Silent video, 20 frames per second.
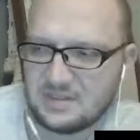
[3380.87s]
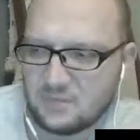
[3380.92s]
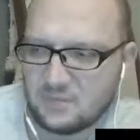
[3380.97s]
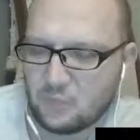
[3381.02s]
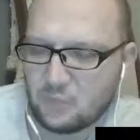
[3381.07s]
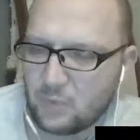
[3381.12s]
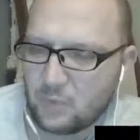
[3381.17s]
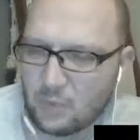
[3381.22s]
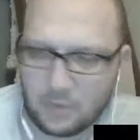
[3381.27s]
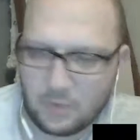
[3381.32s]

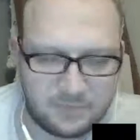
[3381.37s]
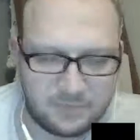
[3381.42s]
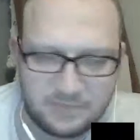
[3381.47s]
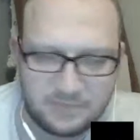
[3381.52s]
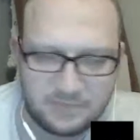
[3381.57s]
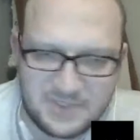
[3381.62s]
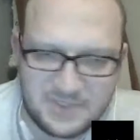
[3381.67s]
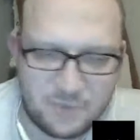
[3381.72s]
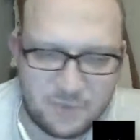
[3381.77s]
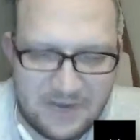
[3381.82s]
We won't
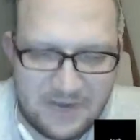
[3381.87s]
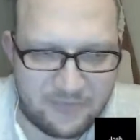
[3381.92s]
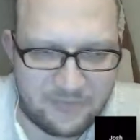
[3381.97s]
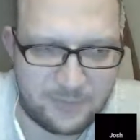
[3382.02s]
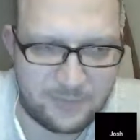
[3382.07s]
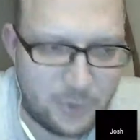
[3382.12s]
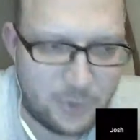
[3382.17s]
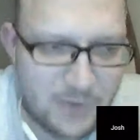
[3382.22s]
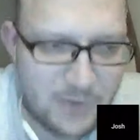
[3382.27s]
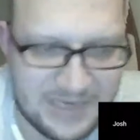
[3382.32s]
subtract from
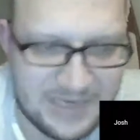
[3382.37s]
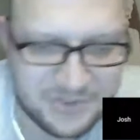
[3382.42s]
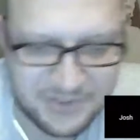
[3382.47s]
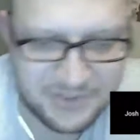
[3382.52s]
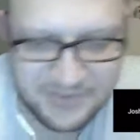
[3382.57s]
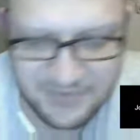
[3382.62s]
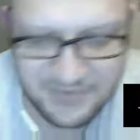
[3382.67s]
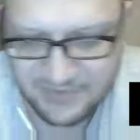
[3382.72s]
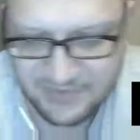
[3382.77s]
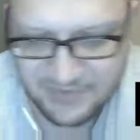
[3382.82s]
your
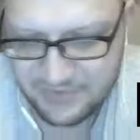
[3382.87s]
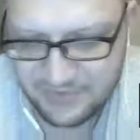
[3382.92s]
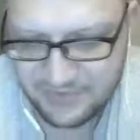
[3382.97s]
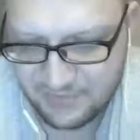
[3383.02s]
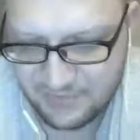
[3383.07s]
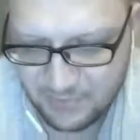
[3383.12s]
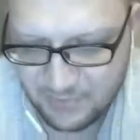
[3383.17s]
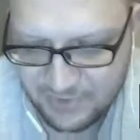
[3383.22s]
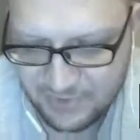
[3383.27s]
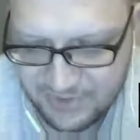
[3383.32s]
rations.
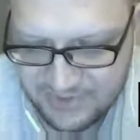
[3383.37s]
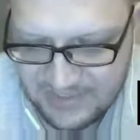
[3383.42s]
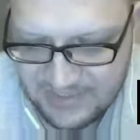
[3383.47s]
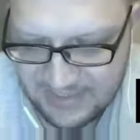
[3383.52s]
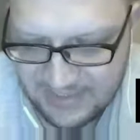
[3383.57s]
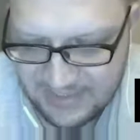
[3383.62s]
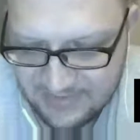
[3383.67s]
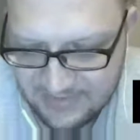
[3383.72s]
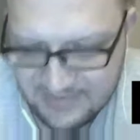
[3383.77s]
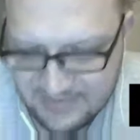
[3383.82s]
We're just setting
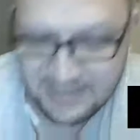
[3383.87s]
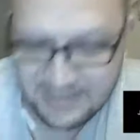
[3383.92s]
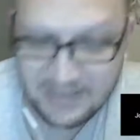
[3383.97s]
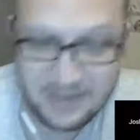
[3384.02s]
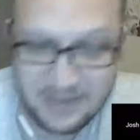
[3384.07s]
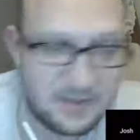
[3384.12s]
the scene.